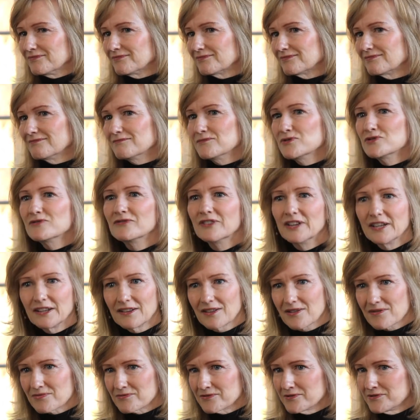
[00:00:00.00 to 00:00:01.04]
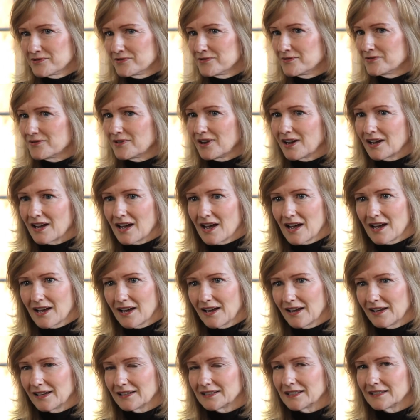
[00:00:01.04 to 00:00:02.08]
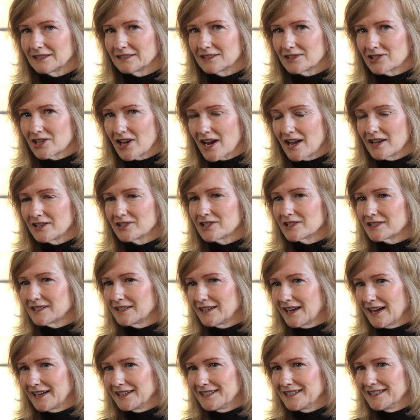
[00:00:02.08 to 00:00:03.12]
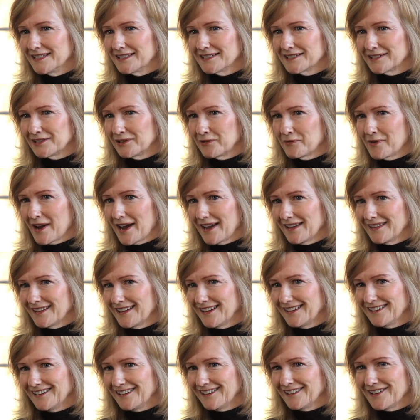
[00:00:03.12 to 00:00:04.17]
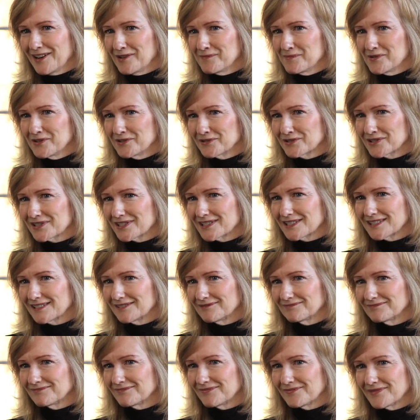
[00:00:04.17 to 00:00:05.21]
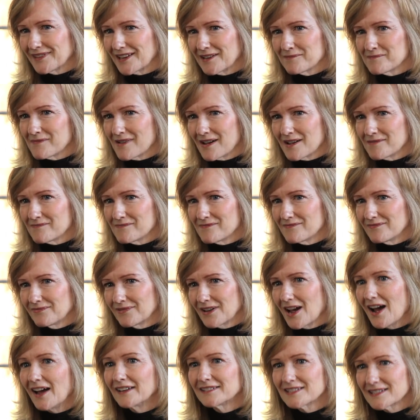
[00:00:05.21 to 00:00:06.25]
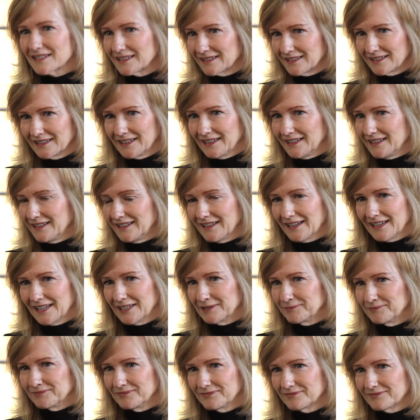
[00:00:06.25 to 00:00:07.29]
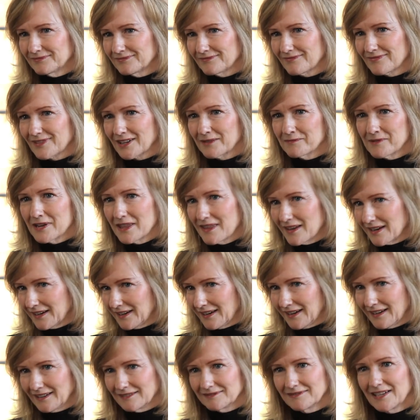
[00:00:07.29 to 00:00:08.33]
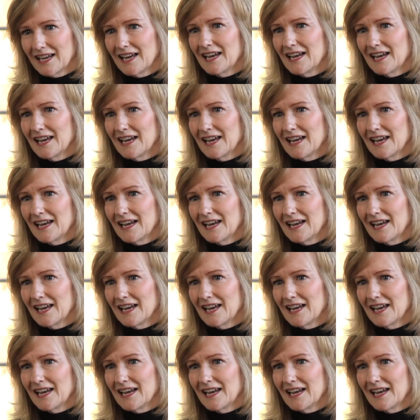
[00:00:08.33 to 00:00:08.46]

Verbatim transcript: moving through challenges and ideas in a way that it almost, I'm constantly rethinking,